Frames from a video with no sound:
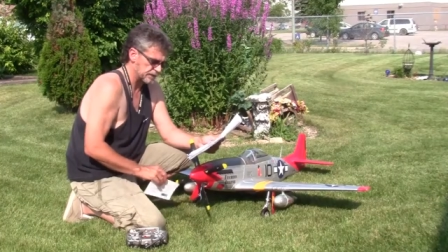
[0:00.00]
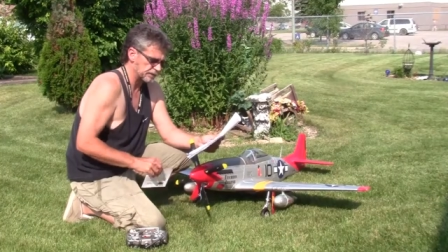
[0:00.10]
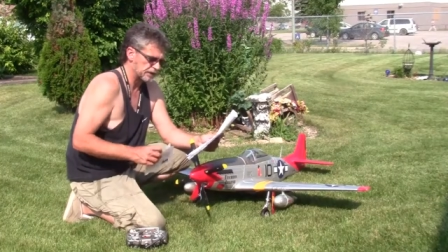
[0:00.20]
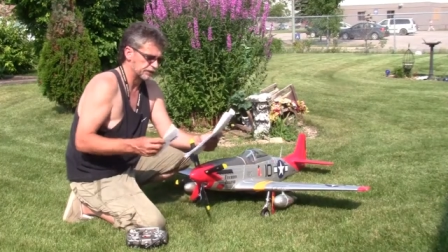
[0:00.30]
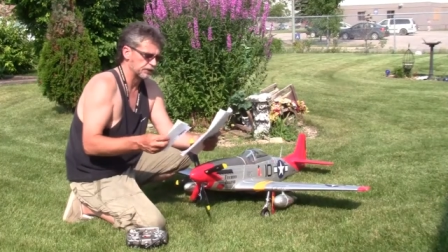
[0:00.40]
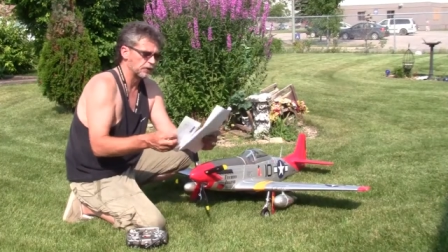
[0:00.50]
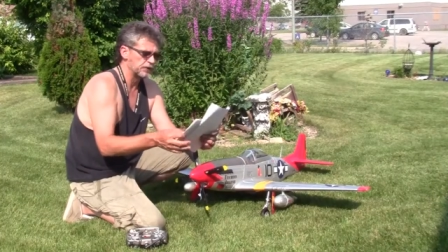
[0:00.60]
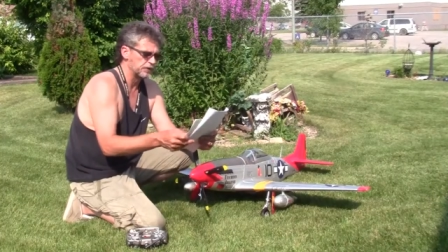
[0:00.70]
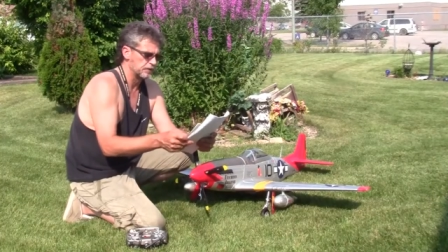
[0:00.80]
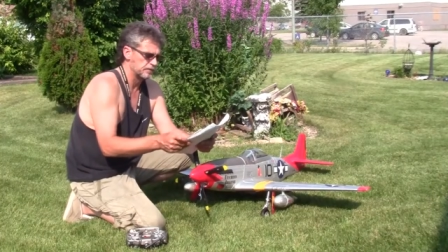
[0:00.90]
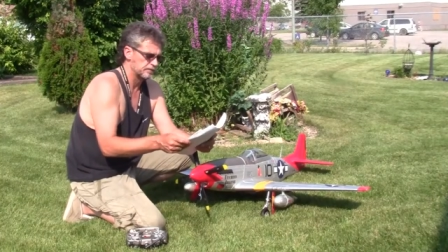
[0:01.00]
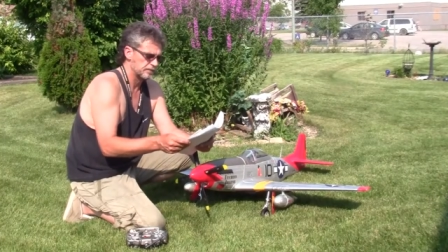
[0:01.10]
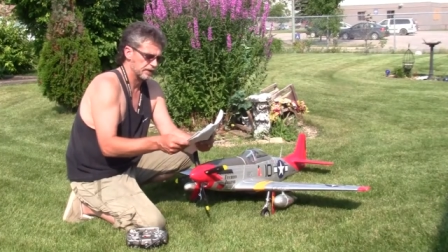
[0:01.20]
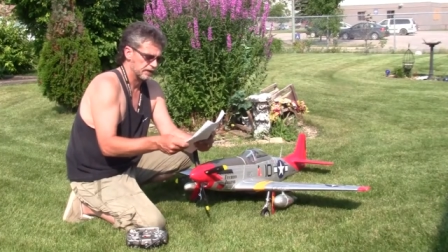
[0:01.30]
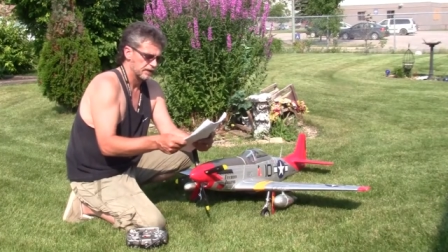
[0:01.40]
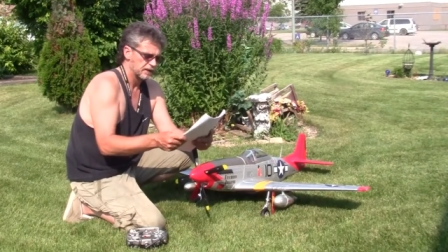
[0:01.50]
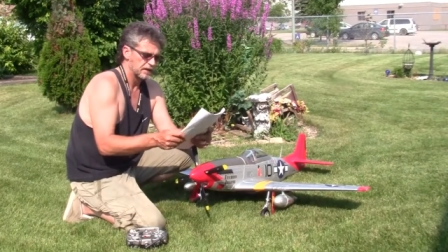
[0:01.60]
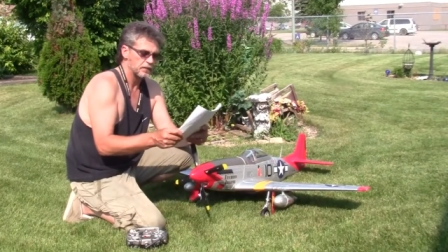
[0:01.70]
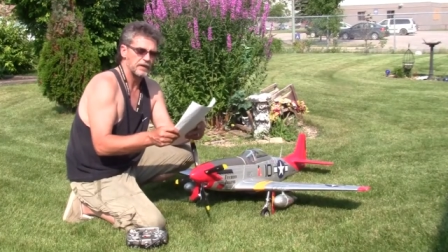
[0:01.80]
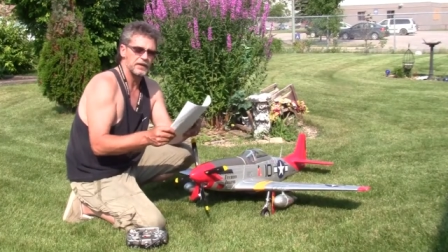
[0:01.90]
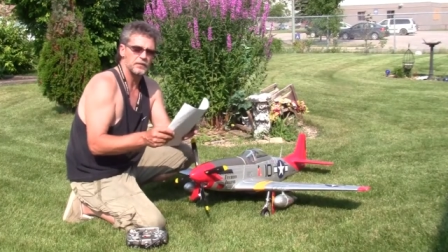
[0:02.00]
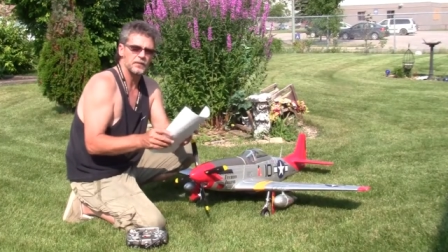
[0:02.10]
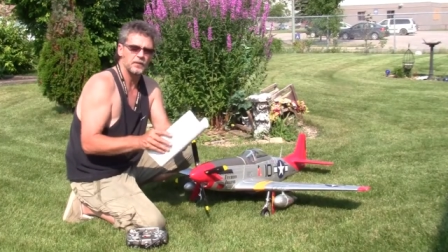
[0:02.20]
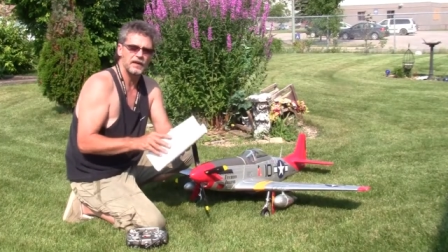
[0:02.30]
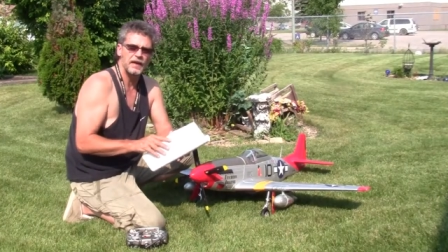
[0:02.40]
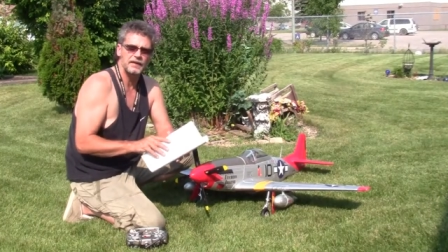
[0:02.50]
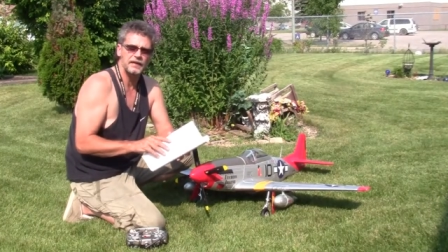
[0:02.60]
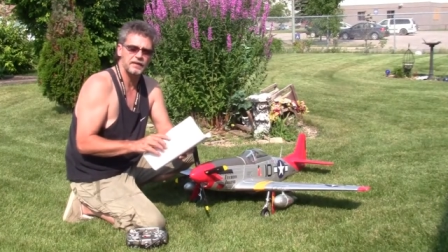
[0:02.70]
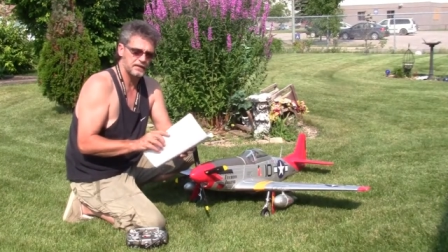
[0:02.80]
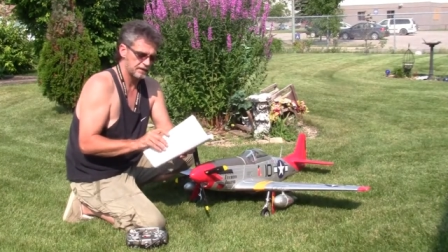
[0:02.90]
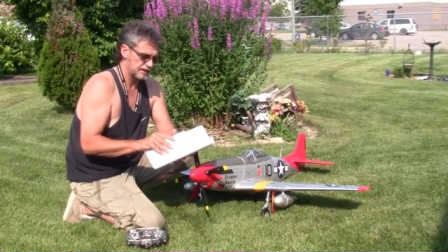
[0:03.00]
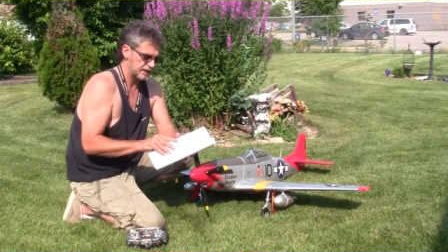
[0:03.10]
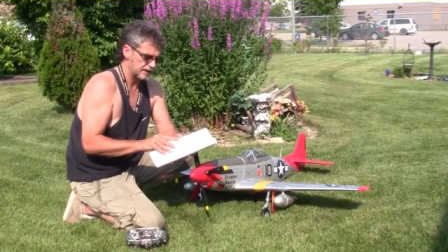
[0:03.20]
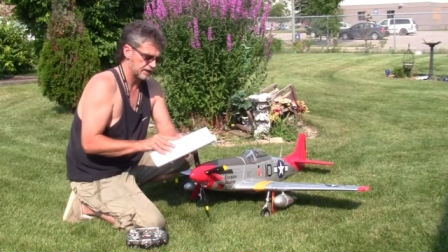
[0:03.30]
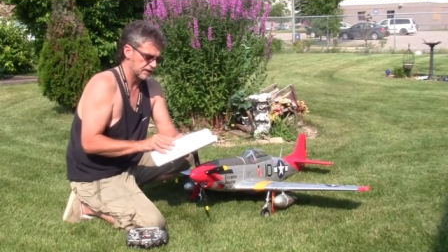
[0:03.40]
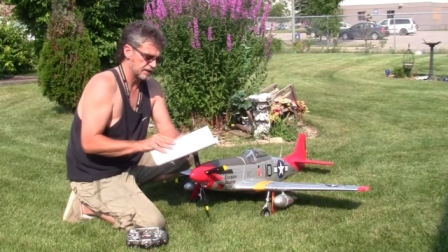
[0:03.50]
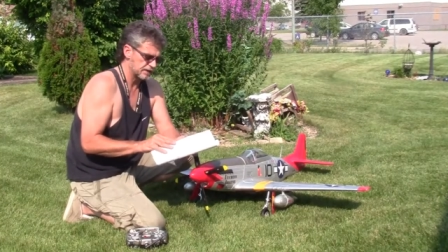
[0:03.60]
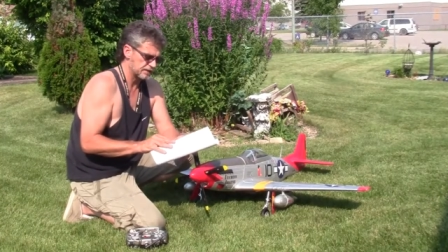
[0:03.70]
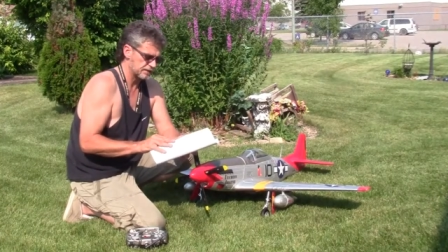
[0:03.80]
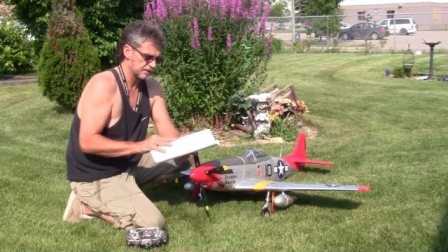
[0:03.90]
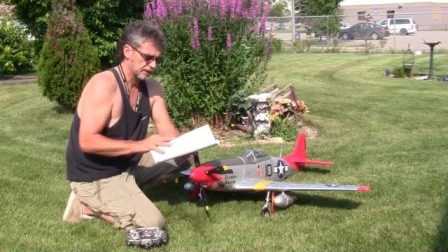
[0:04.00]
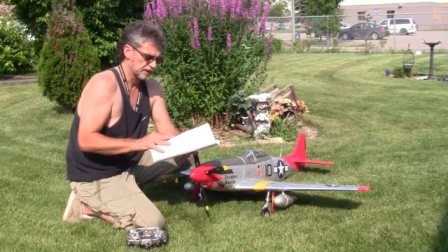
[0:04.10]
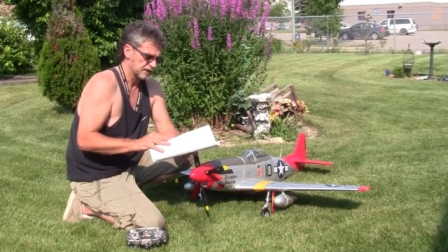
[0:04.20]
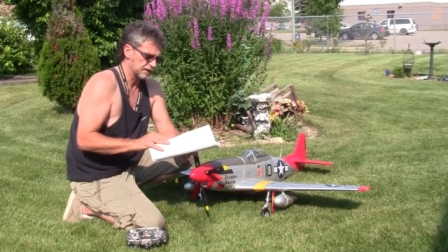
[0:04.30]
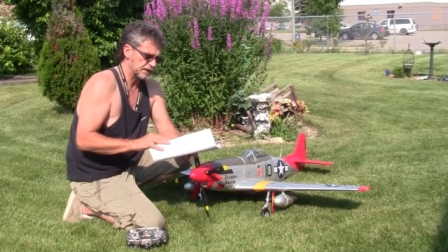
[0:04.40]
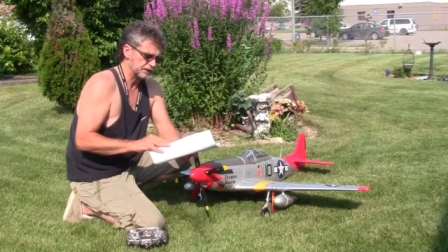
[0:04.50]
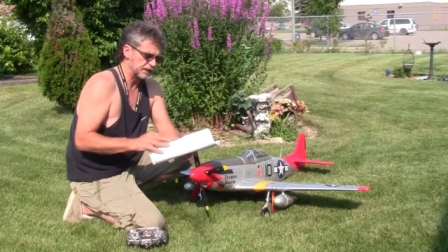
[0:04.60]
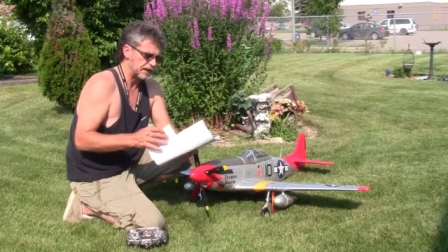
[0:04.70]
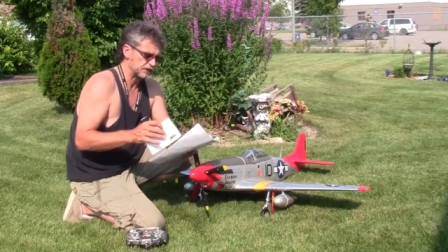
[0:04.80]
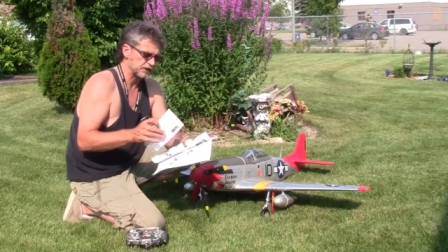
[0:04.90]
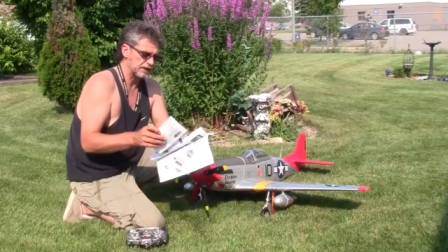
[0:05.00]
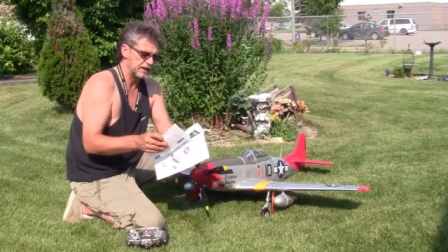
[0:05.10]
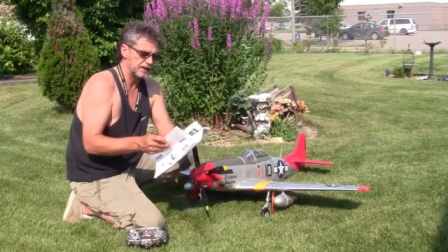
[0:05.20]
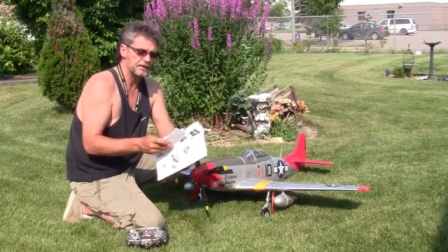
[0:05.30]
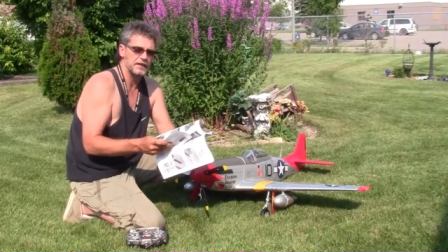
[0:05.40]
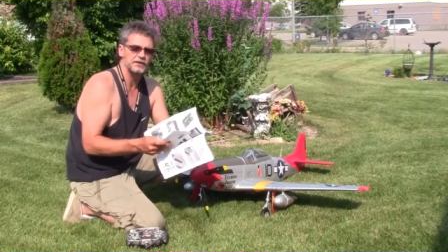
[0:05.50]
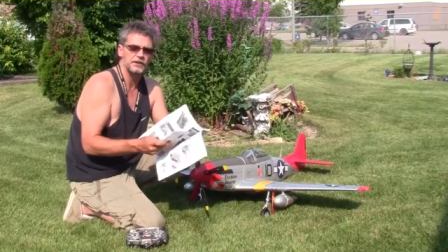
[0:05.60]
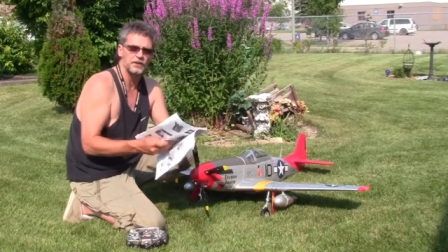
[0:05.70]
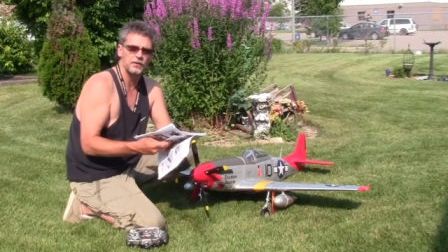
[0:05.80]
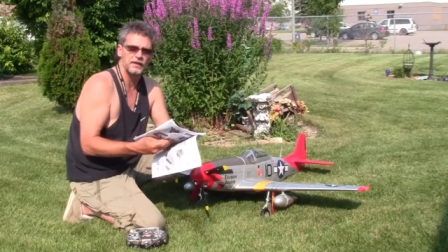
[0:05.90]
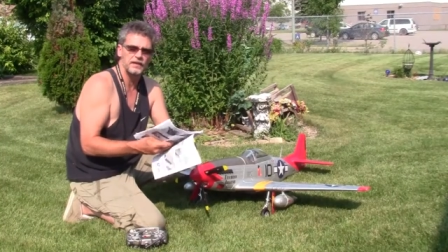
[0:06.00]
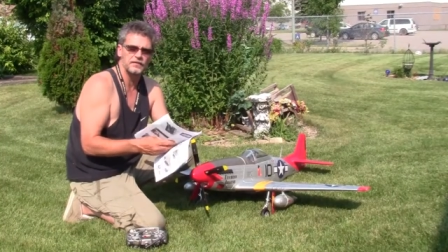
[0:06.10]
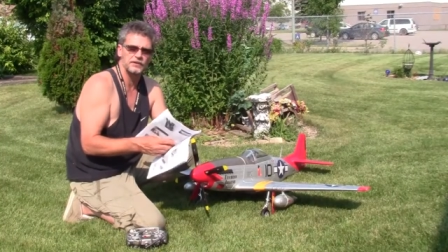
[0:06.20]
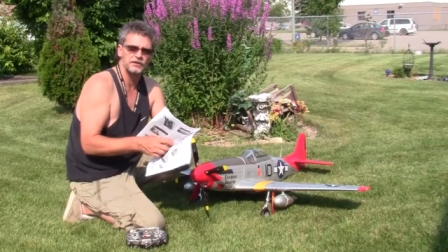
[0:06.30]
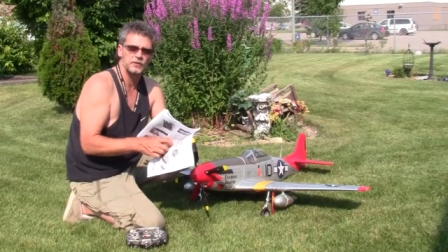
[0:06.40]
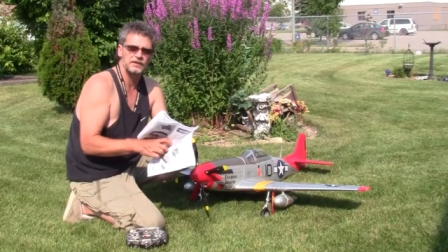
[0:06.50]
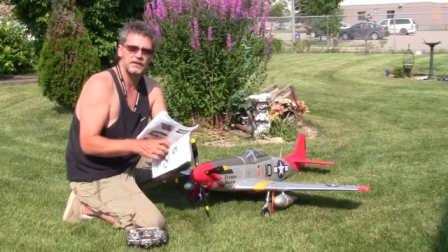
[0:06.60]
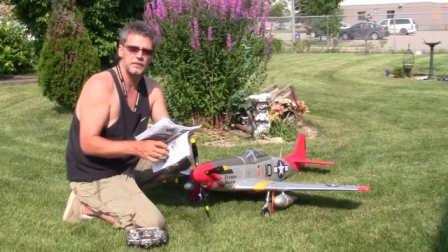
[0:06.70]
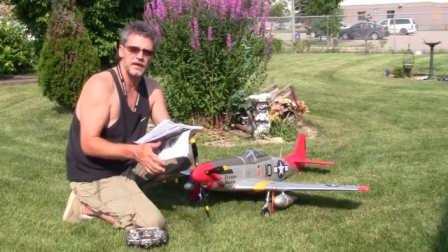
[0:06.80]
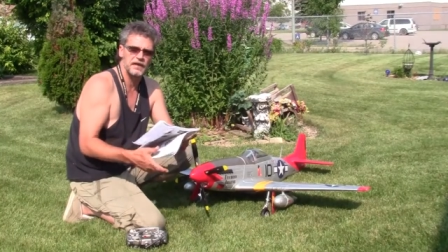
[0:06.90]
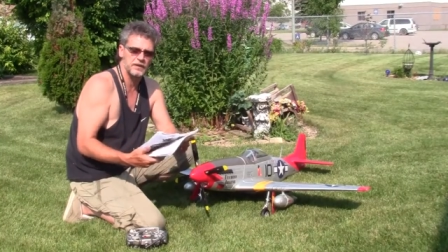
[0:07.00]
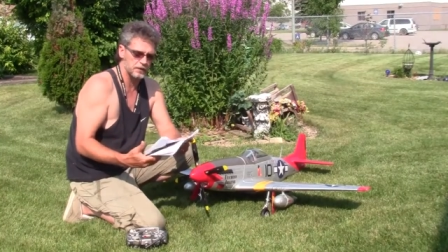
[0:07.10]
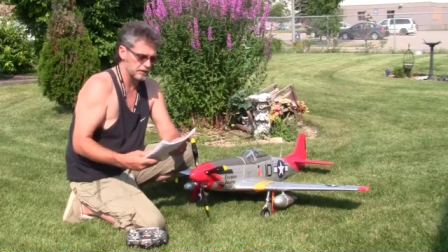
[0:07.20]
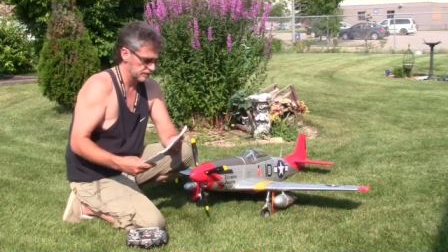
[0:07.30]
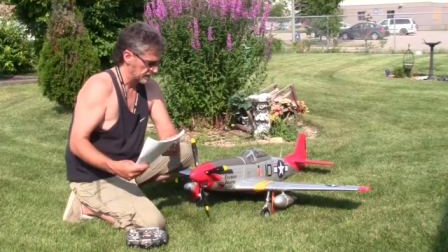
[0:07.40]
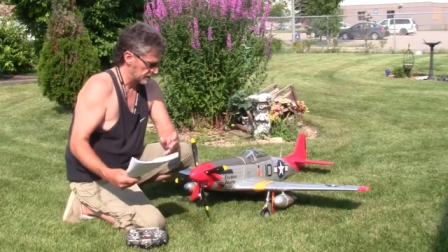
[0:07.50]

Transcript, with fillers: I'm gonna show you uh, what what I did and uh, things you actually need and things you don't need versus what's in the manual.